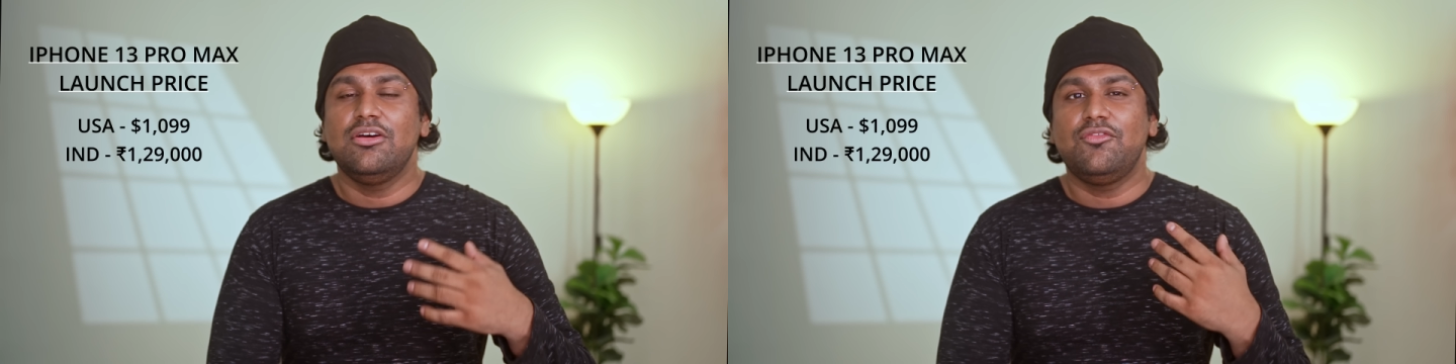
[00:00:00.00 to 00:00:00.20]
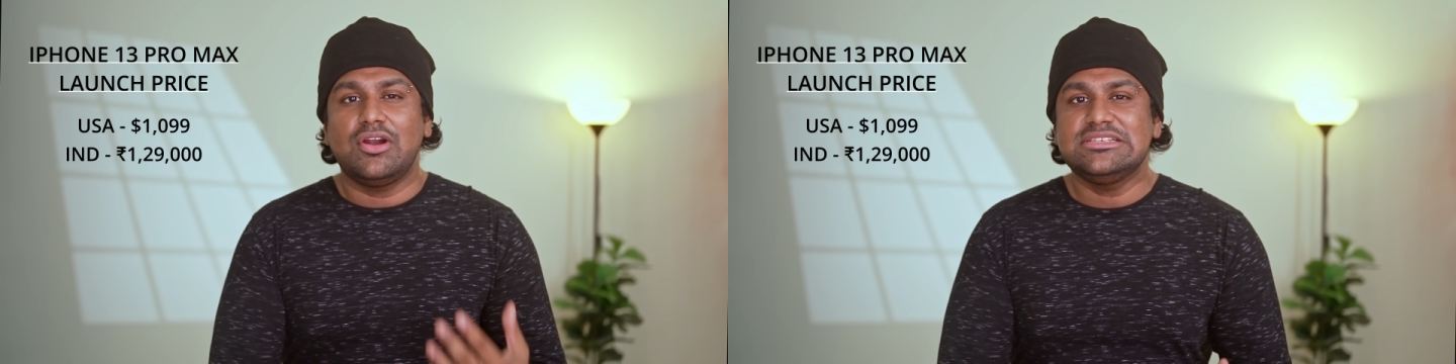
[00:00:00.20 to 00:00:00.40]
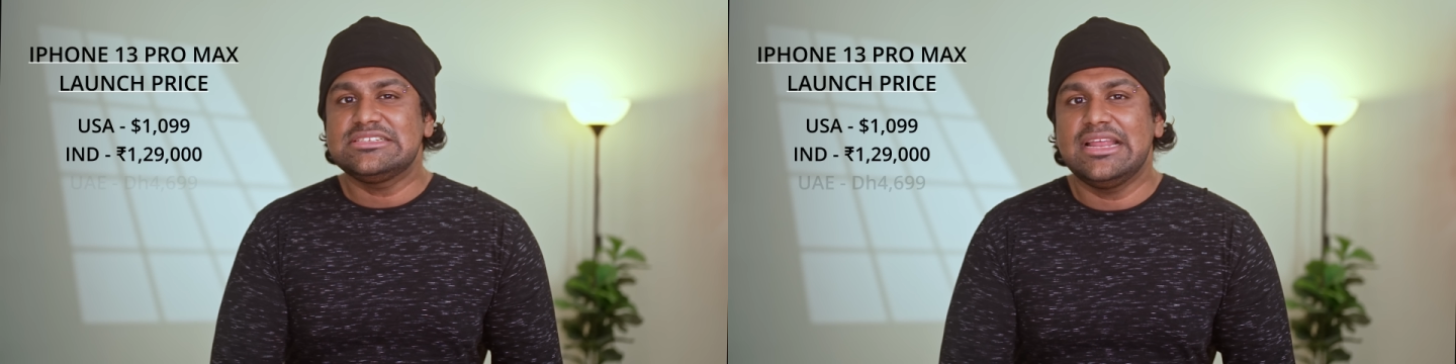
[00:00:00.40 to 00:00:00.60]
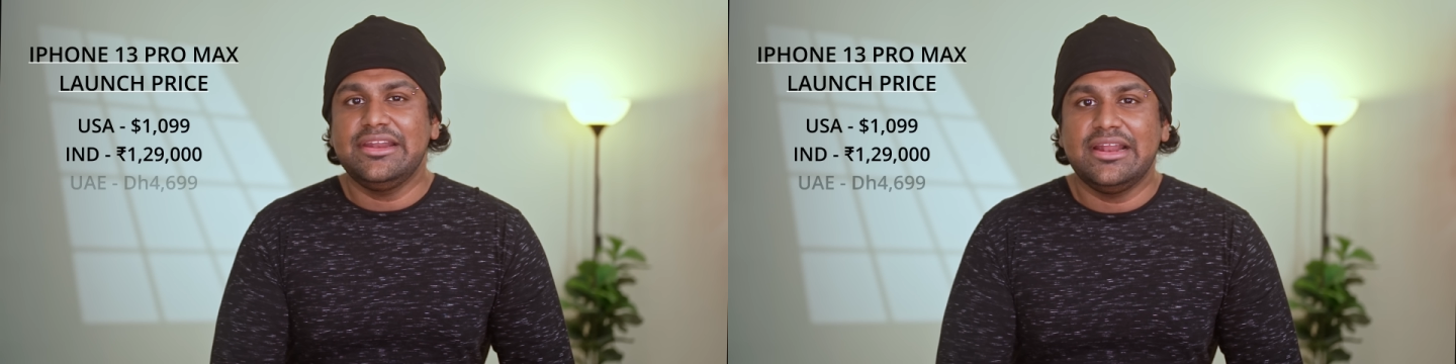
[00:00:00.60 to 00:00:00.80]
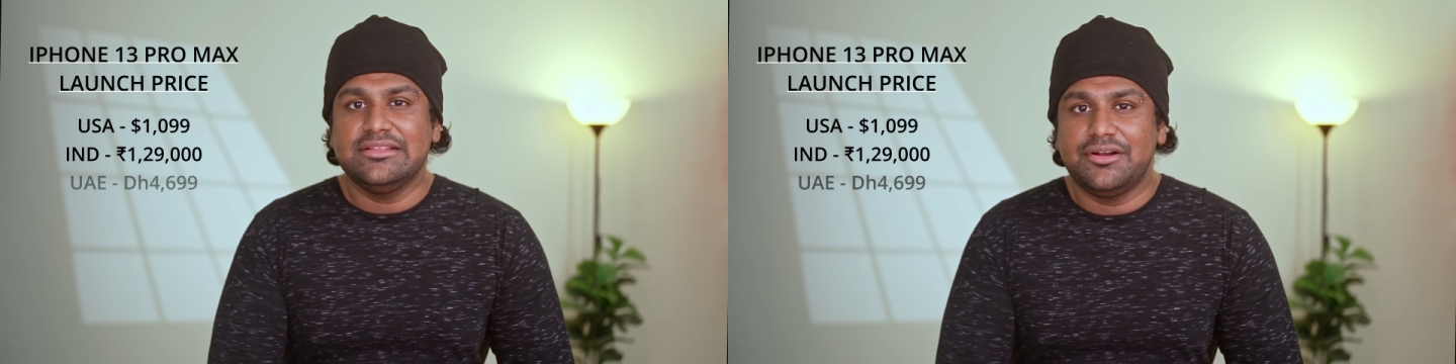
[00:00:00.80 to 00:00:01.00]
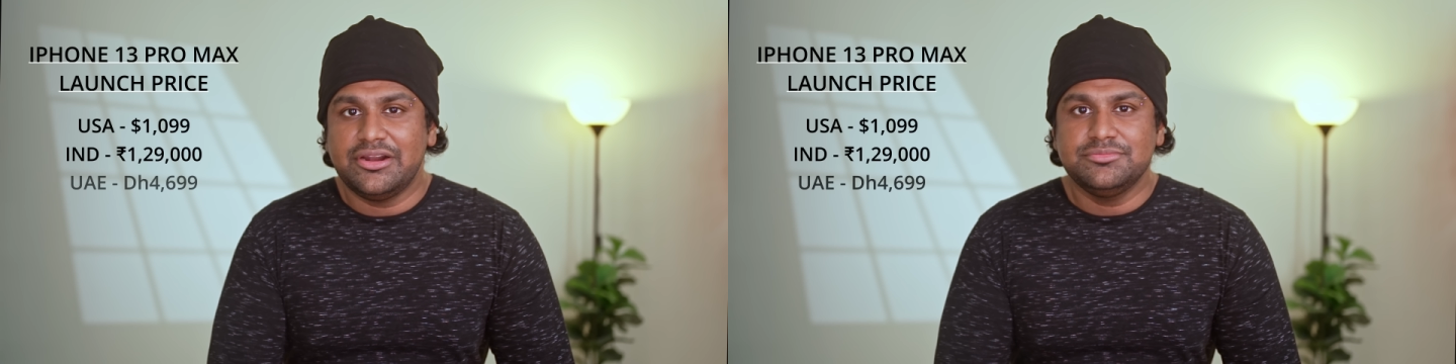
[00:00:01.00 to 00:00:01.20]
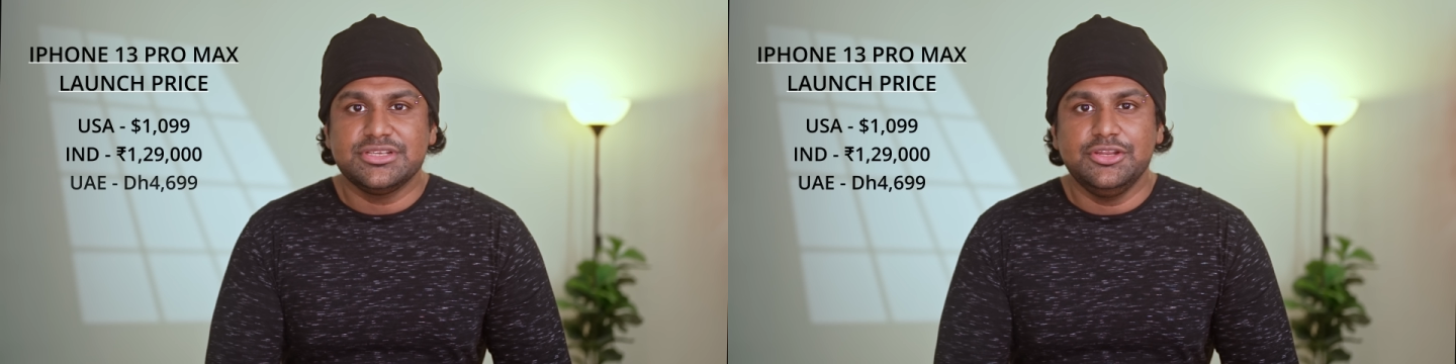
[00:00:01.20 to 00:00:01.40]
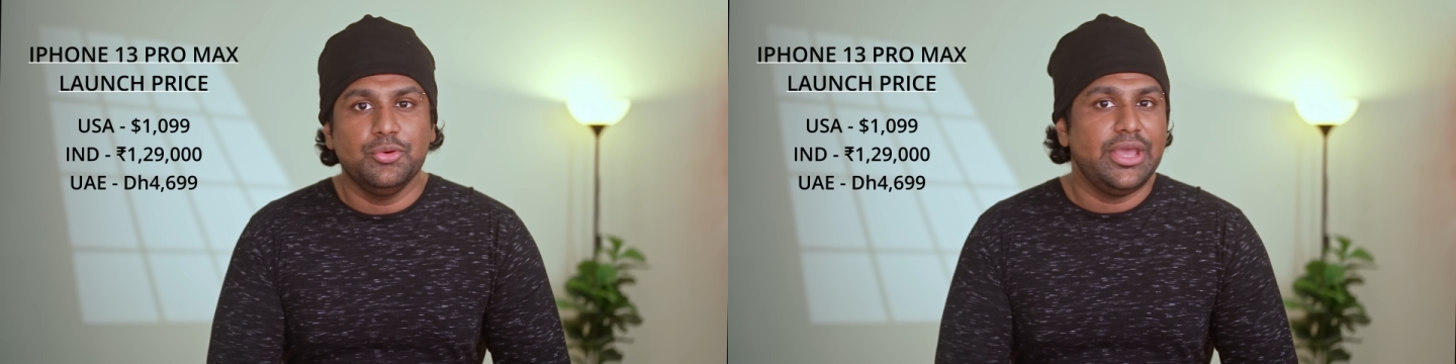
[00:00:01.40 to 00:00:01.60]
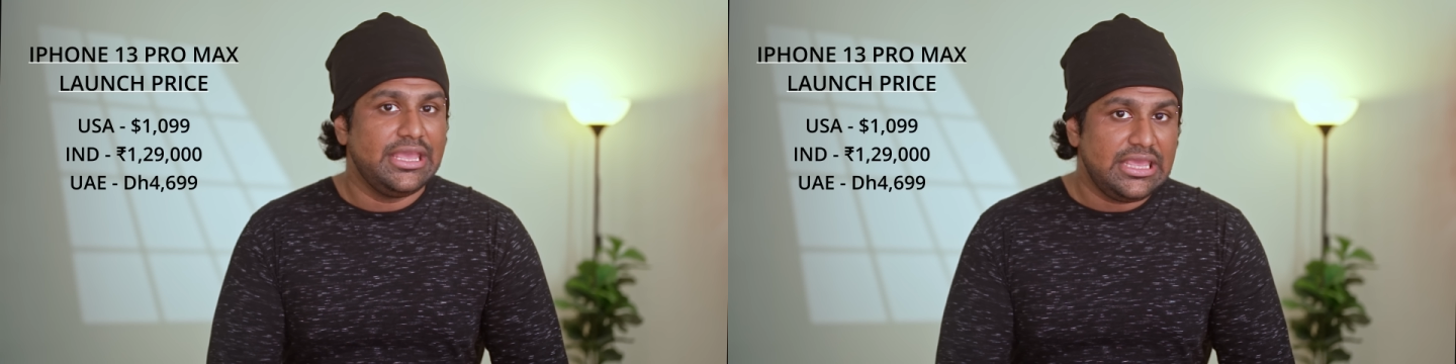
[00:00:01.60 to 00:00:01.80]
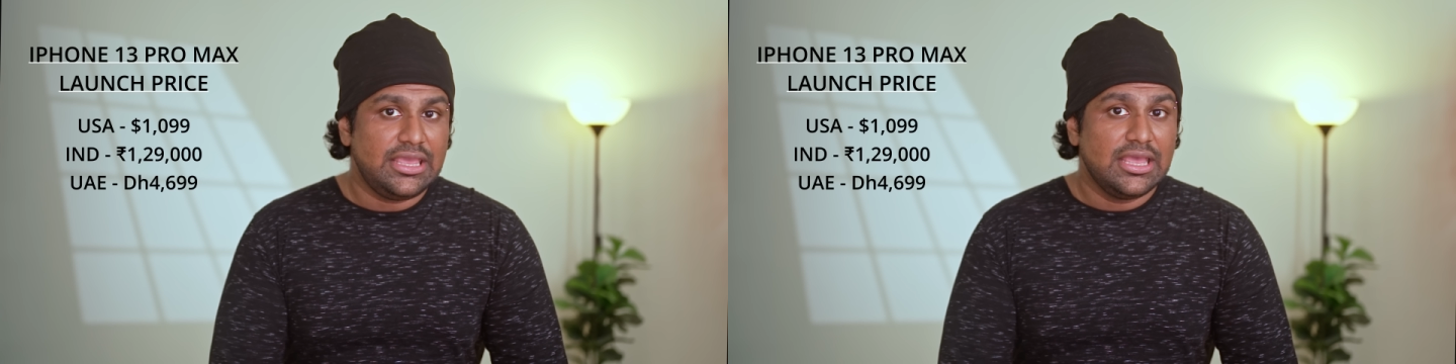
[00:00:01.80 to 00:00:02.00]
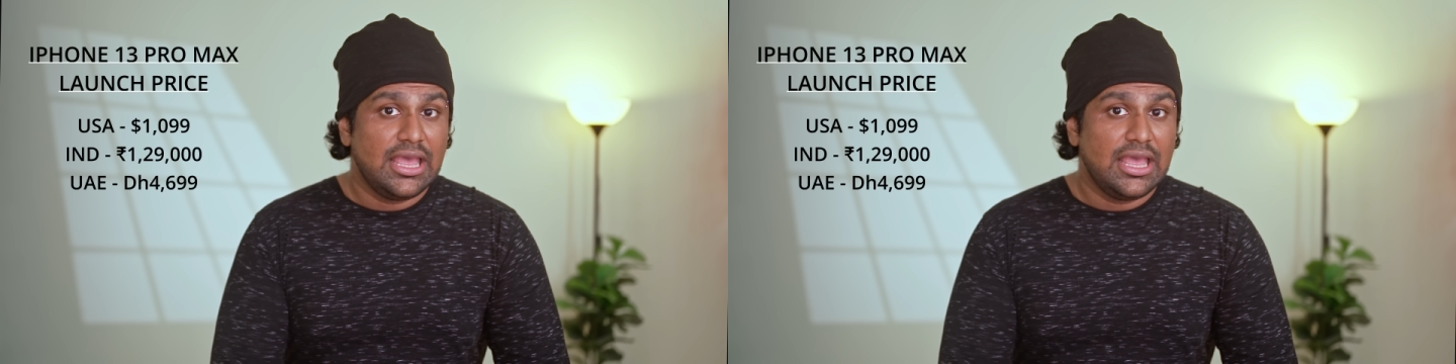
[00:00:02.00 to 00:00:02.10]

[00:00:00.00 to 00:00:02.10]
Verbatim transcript: 46.99 dirhams in UAE,